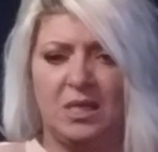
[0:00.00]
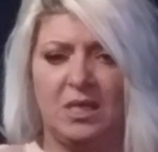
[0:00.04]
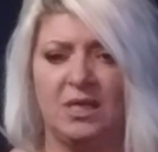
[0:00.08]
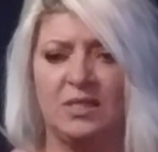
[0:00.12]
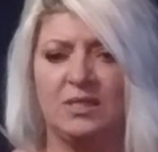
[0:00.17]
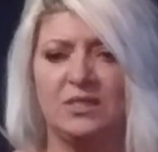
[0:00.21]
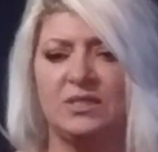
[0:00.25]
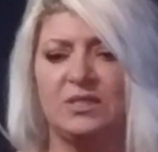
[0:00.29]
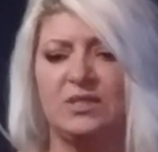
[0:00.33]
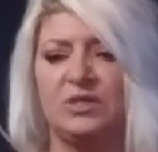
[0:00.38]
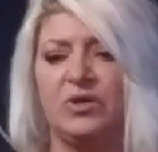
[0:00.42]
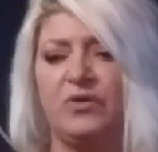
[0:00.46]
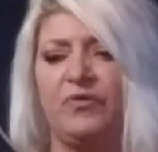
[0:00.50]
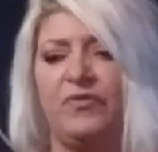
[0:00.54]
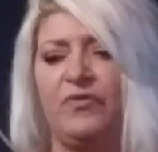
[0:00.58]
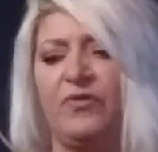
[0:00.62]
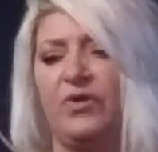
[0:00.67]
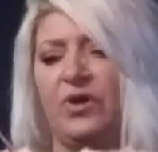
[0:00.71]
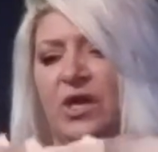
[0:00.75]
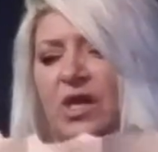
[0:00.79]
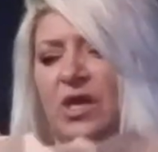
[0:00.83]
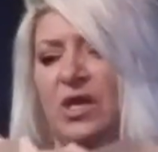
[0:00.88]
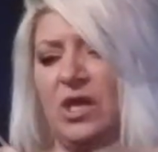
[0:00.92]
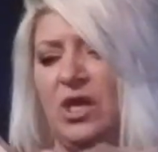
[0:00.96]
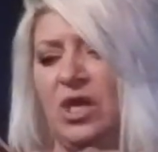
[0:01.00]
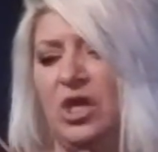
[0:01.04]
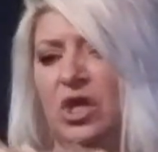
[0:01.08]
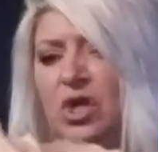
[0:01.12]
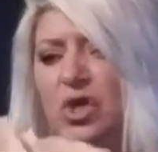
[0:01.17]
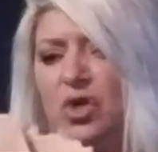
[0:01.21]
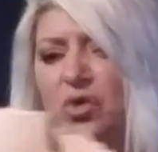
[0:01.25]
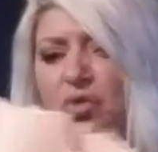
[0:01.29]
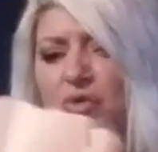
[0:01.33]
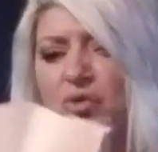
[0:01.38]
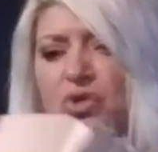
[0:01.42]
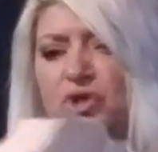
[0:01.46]
it's so freaking
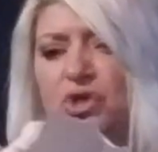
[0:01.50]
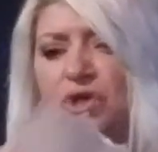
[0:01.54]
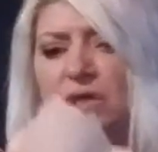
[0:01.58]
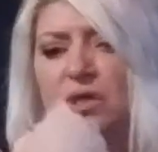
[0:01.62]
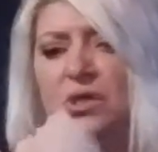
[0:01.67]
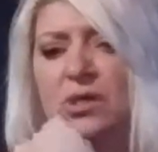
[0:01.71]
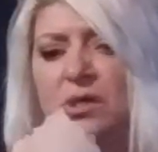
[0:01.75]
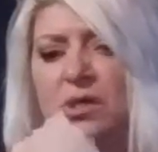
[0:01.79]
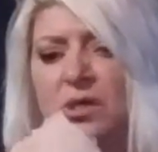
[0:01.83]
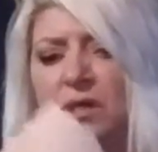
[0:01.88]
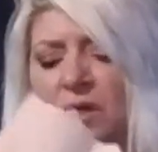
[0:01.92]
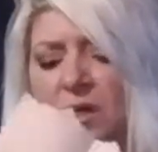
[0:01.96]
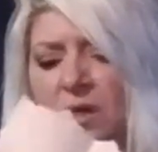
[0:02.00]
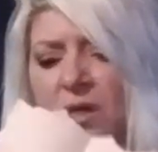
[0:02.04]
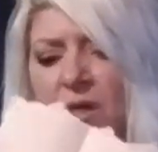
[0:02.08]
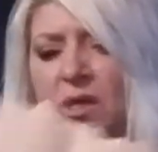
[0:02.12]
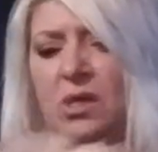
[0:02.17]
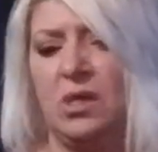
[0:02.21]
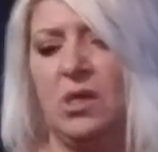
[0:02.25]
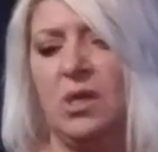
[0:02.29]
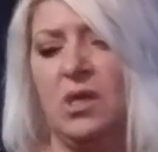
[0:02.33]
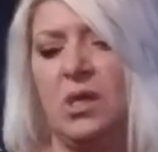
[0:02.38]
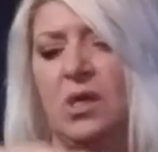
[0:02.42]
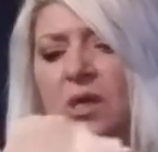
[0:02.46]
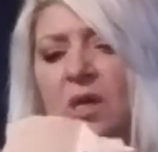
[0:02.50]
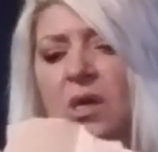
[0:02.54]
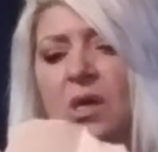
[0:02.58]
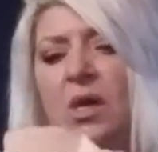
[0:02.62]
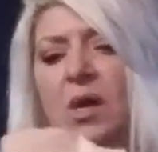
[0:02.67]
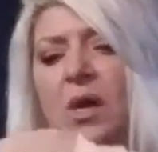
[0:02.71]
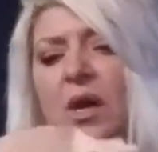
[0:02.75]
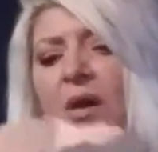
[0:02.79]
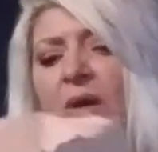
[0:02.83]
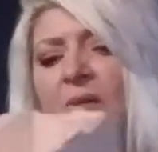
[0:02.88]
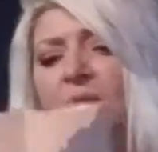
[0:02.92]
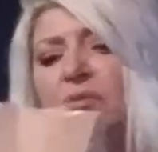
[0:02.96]
huge.
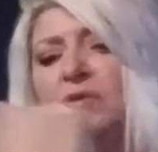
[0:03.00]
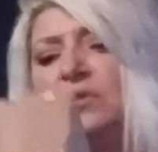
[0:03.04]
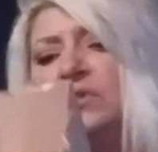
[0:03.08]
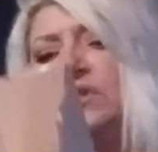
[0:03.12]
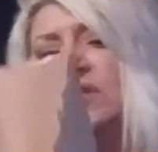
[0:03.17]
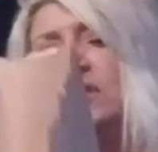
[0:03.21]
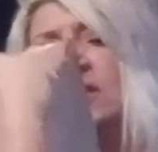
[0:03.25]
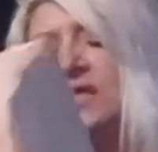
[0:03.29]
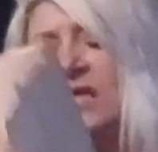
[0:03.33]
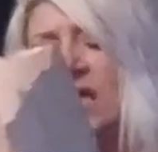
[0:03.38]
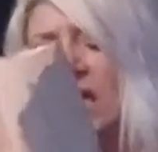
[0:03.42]
I will just